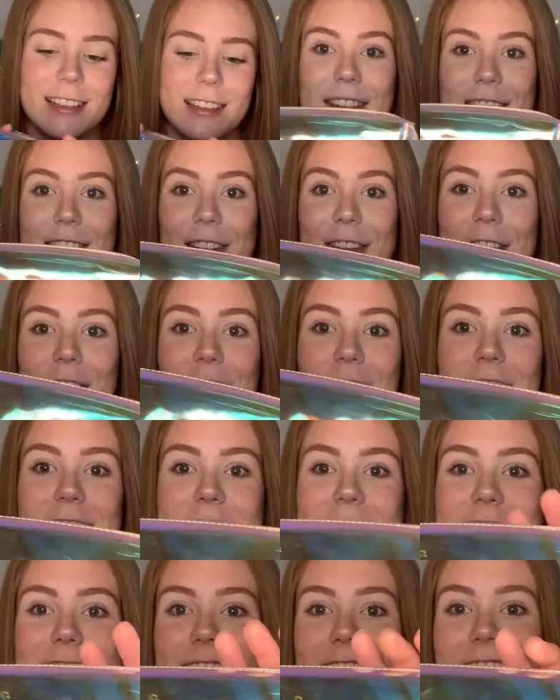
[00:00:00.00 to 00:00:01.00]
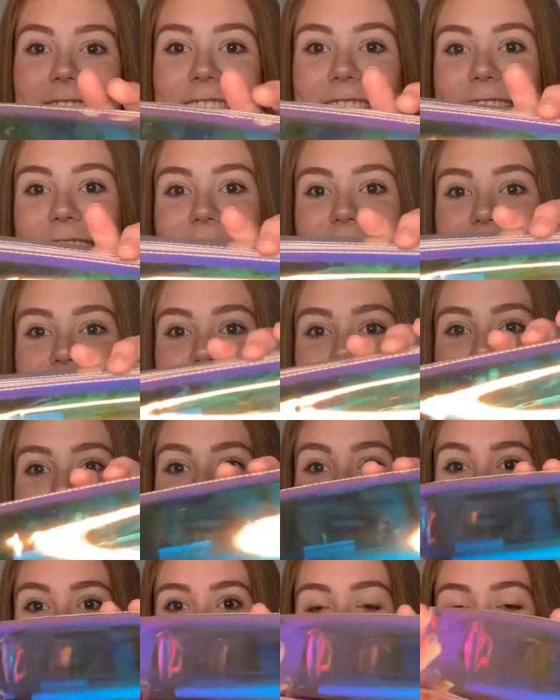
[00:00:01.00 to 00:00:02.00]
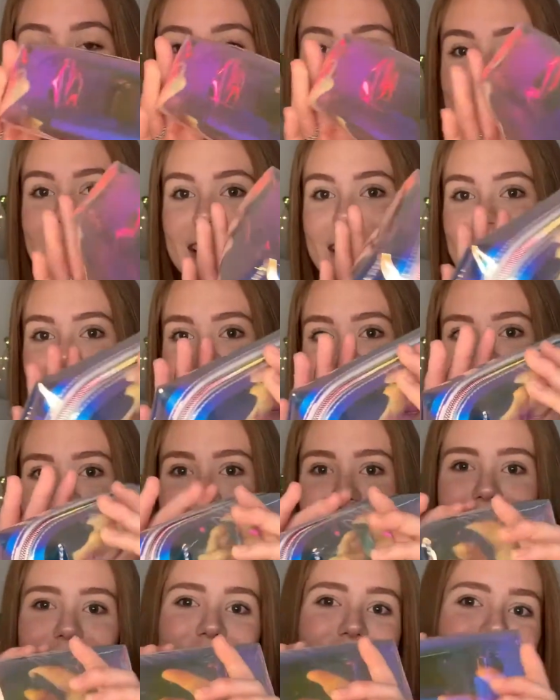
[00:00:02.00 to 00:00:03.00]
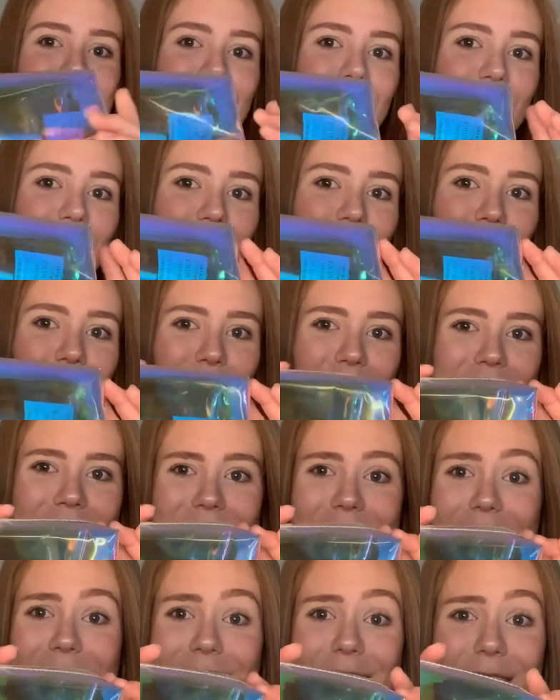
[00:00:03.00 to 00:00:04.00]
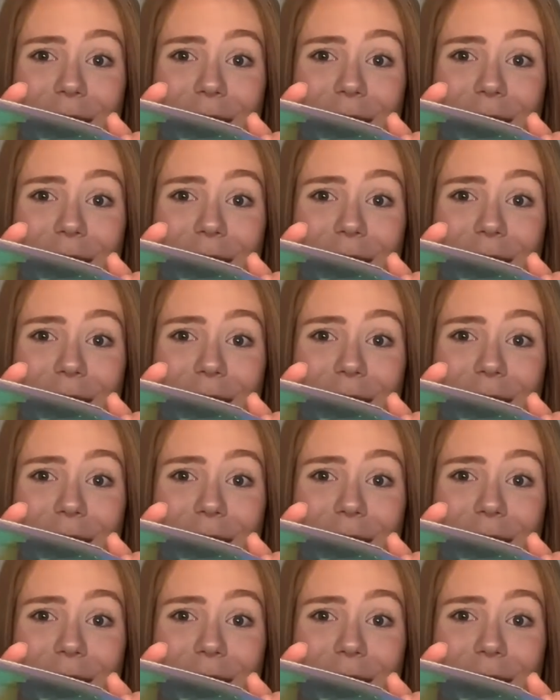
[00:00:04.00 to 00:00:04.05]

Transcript: So it's like iridescent, unicorn skin,